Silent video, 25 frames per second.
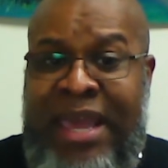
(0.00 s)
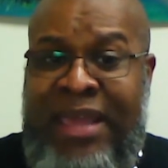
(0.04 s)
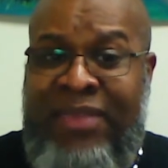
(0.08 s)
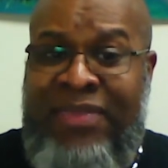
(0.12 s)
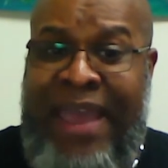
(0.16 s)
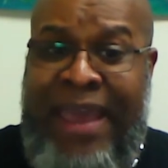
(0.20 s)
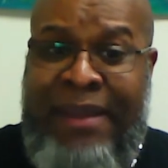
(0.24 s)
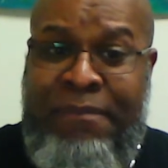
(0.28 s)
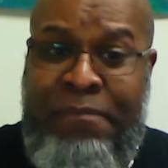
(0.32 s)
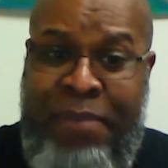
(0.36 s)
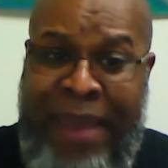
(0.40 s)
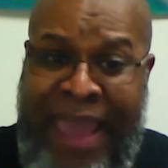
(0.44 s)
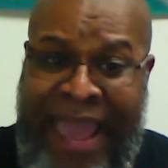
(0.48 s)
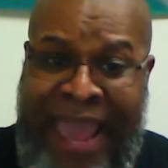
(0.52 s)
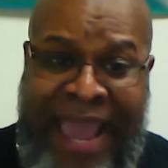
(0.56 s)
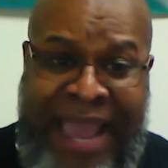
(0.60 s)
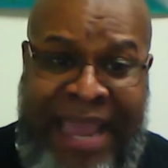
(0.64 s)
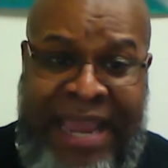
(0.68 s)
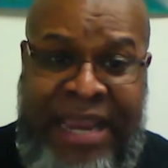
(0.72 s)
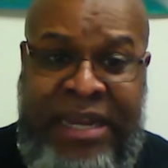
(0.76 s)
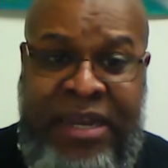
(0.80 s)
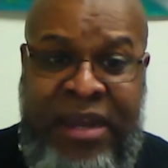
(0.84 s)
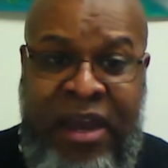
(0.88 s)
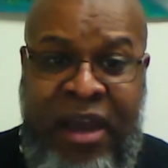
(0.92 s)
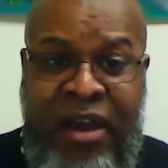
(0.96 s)
that
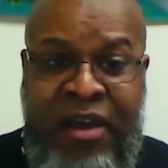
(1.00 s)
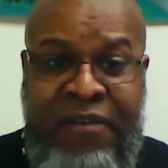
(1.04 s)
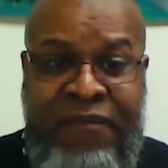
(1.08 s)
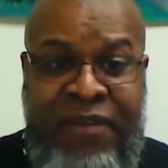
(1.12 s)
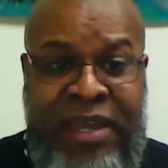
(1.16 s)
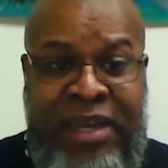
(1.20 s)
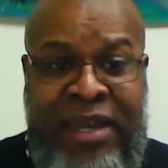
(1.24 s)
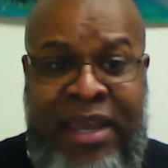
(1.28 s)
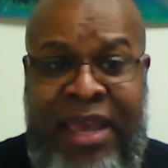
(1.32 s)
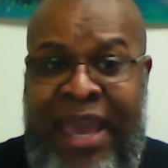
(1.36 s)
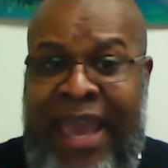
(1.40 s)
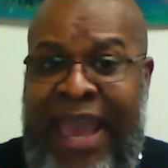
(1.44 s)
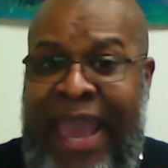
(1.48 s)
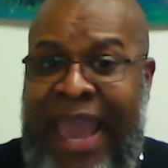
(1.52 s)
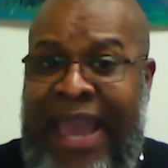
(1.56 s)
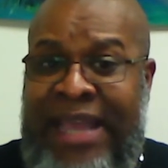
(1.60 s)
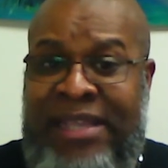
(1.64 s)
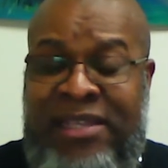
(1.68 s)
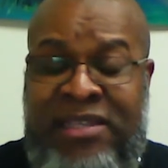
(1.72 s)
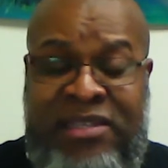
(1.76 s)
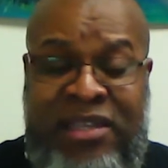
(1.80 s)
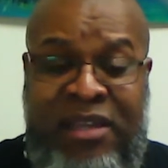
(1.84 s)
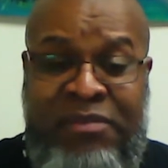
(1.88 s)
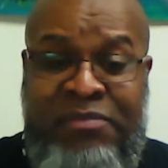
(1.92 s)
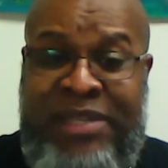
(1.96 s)
pain of it,
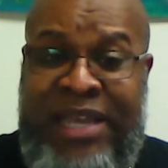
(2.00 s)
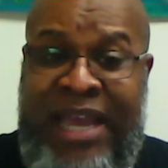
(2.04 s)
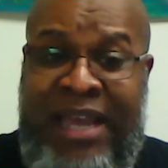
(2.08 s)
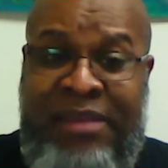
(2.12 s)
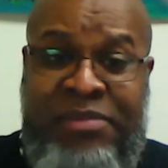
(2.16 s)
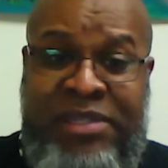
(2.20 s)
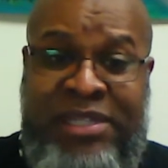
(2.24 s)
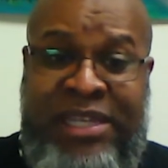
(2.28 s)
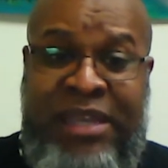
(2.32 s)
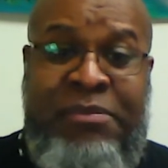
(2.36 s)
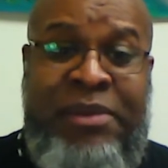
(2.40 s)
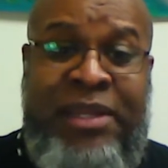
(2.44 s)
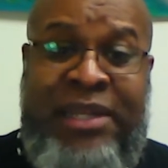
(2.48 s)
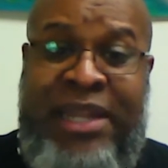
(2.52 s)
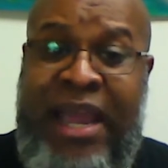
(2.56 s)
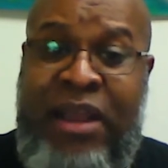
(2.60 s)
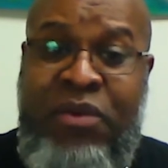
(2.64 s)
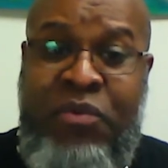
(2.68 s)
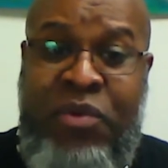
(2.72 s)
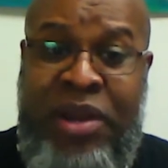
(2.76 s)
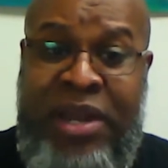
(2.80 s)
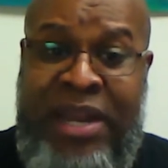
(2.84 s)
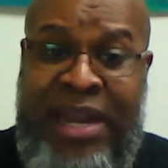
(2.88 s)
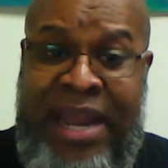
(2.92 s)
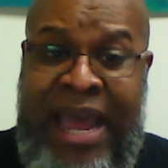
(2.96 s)
and sometimes seeming like
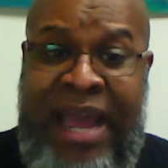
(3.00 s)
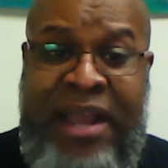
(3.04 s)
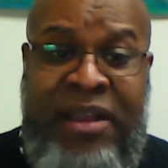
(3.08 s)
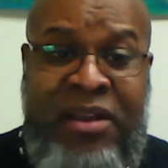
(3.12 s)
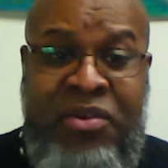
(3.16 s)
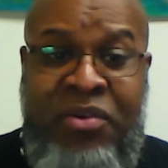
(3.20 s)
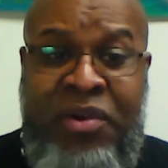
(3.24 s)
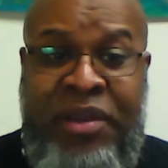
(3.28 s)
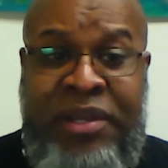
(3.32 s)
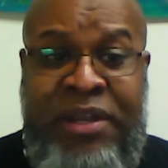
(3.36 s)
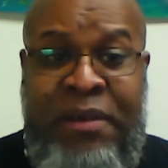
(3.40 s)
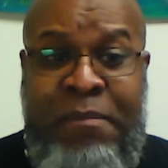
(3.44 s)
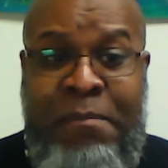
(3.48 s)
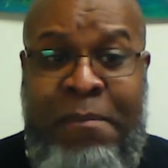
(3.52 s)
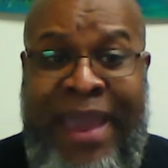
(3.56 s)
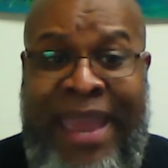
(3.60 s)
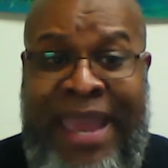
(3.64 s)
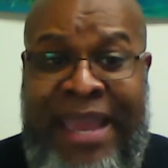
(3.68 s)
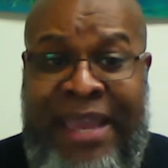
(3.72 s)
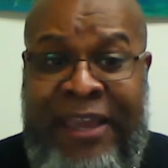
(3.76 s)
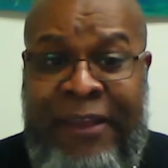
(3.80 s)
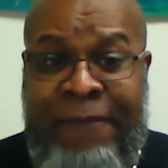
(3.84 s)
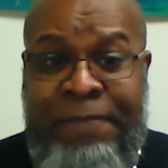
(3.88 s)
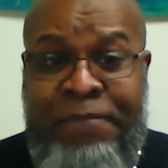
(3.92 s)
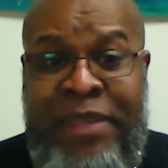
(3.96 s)
we're not going to
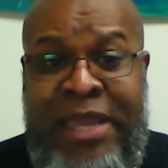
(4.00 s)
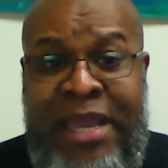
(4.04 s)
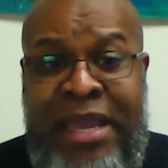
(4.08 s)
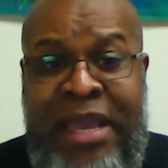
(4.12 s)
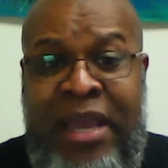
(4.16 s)
make it,